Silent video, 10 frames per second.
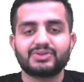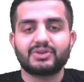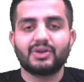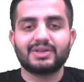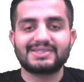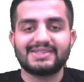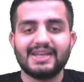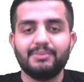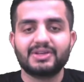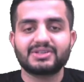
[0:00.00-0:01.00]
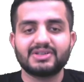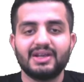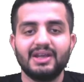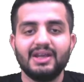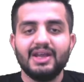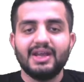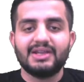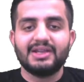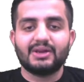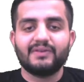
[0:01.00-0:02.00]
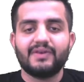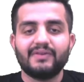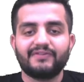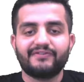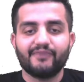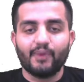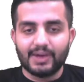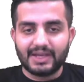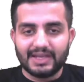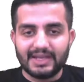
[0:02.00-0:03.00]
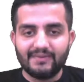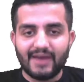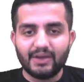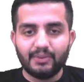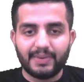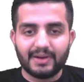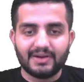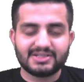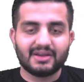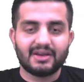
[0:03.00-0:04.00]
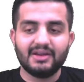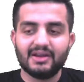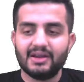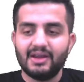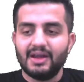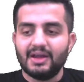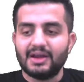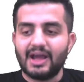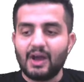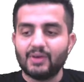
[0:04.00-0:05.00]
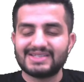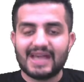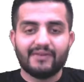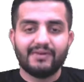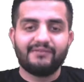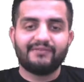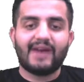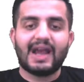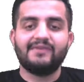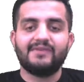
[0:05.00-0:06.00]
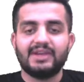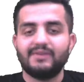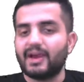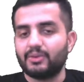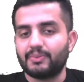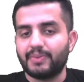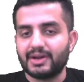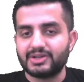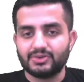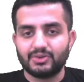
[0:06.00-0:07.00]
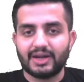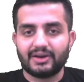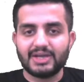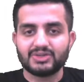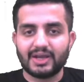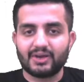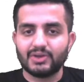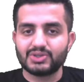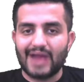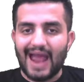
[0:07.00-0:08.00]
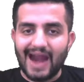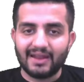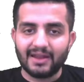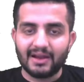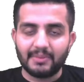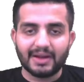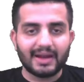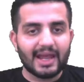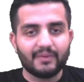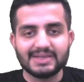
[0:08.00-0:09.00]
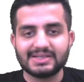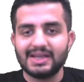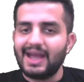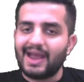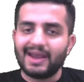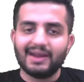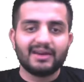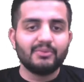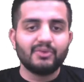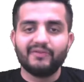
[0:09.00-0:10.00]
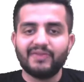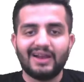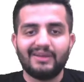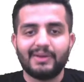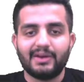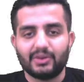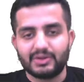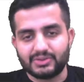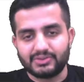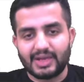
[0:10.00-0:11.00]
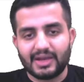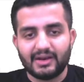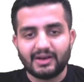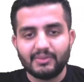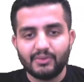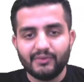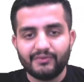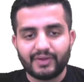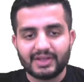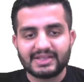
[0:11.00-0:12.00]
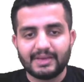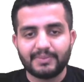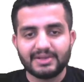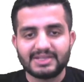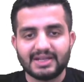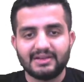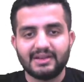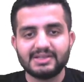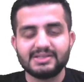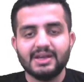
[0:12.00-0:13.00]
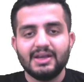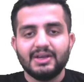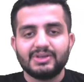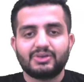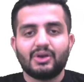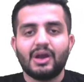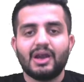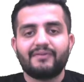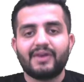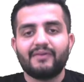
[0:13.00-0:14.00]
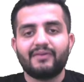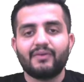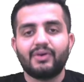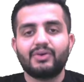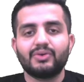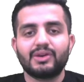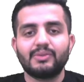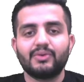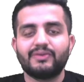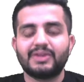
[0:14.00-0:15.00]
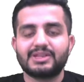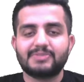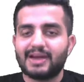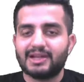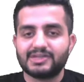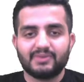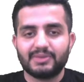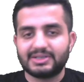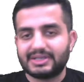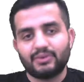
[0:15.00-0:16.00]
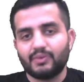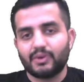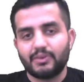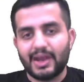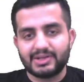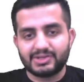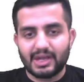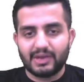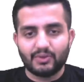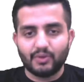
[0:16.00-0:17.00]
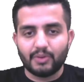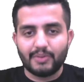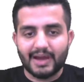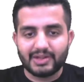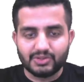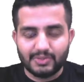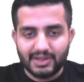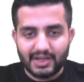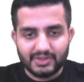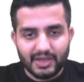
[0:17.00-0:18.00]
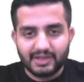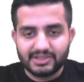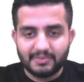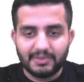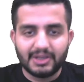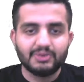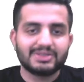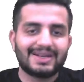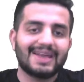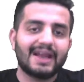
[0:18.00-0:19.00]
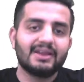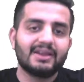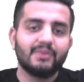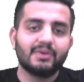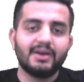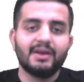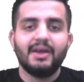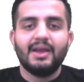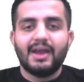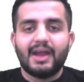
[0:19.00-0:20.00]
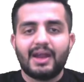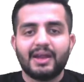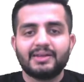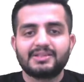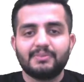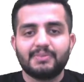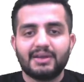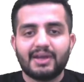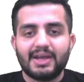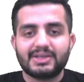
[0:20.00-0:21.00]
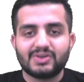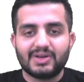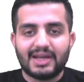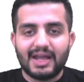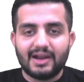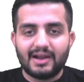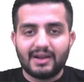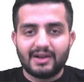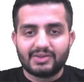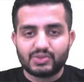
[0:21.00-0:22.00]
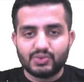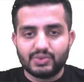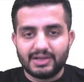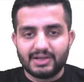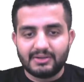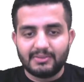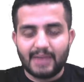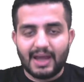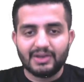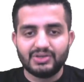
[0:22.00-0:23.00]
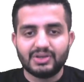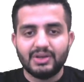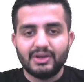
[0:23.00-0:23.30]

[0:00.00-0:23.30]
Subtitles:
So now the same dictionary, instead of having 4 key value pairs earlier, now is having 5 key value pairs. You know that, right? So I can also add an element. Likewise, I can remove the element also. So I can remove, for example, say this. So now if I want to remove this marriage from this, I don't want marriage to be there. So I can simply use the del keyword and I can simply write, so del student marriage.